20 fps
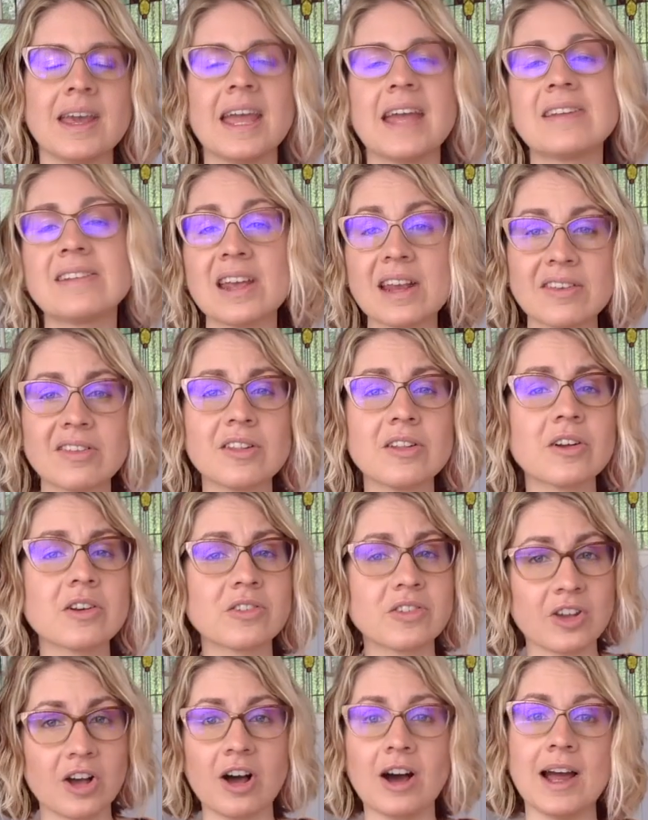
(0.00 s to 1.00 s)
takes a long
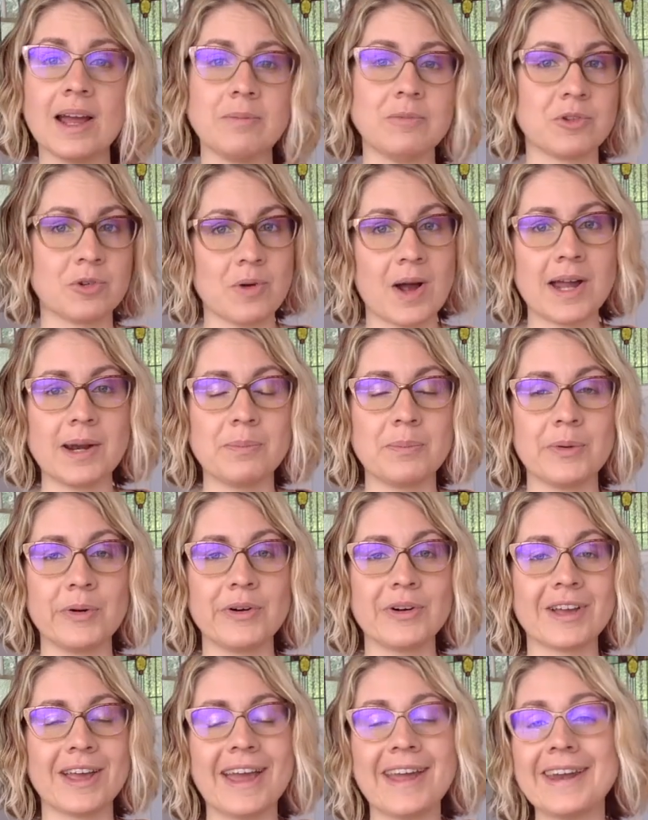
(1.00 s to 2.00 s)
time to write a
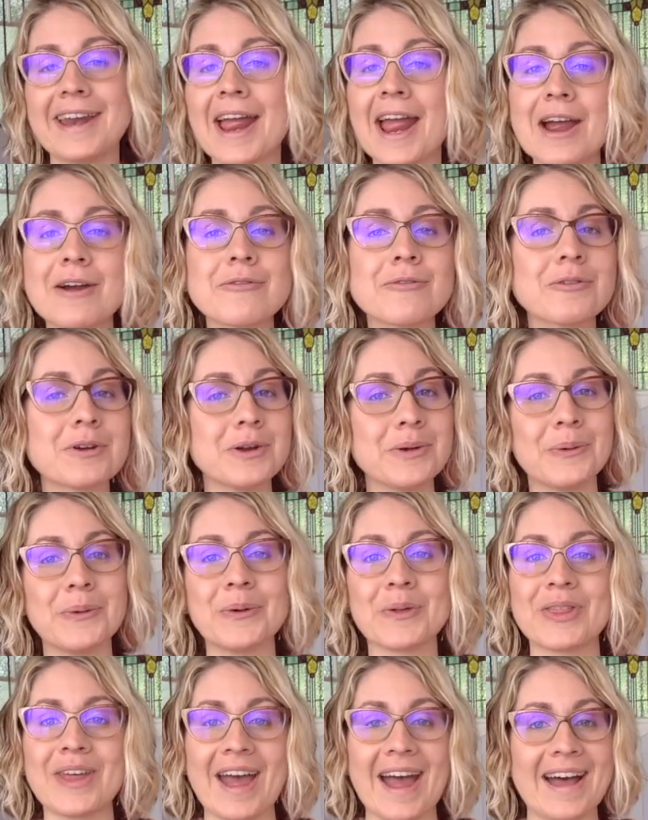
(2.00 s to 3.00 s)
book, and every
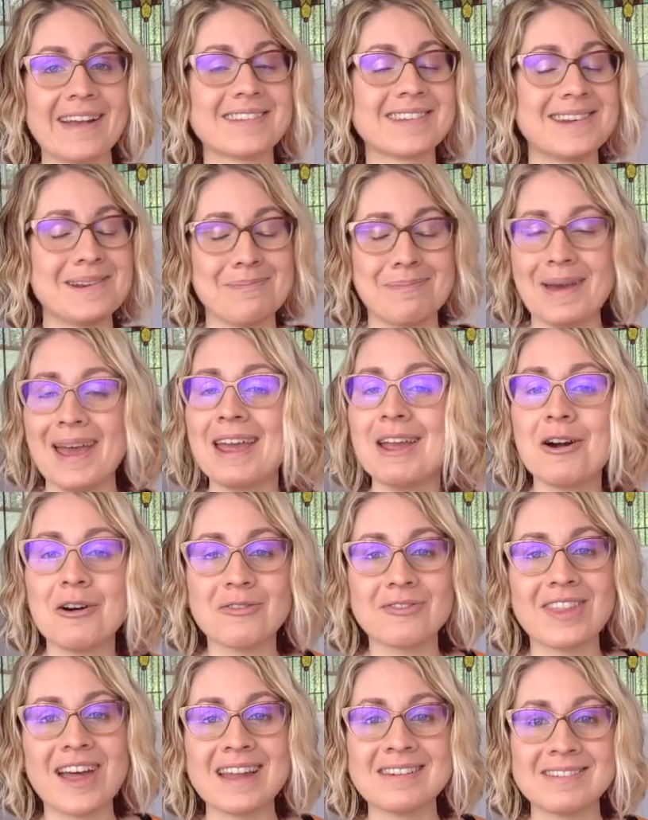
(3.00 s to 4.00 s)
author has to pay
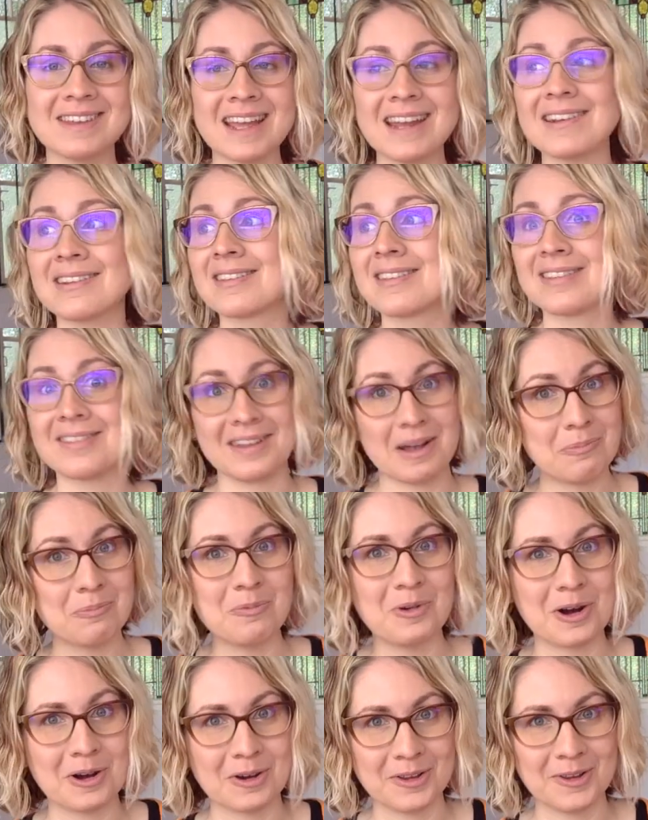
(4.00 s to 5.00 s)
off that debt
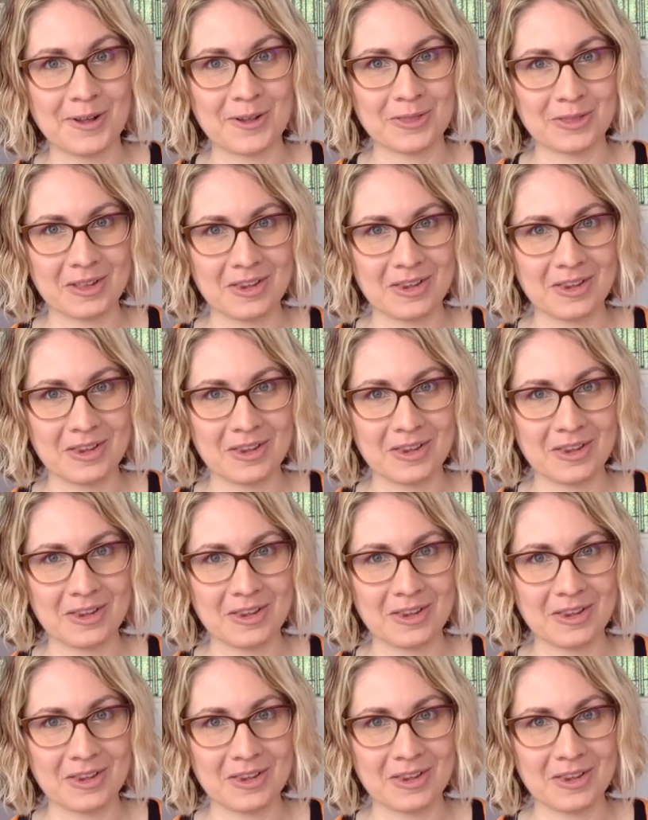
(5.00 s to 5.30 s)
somewhere along the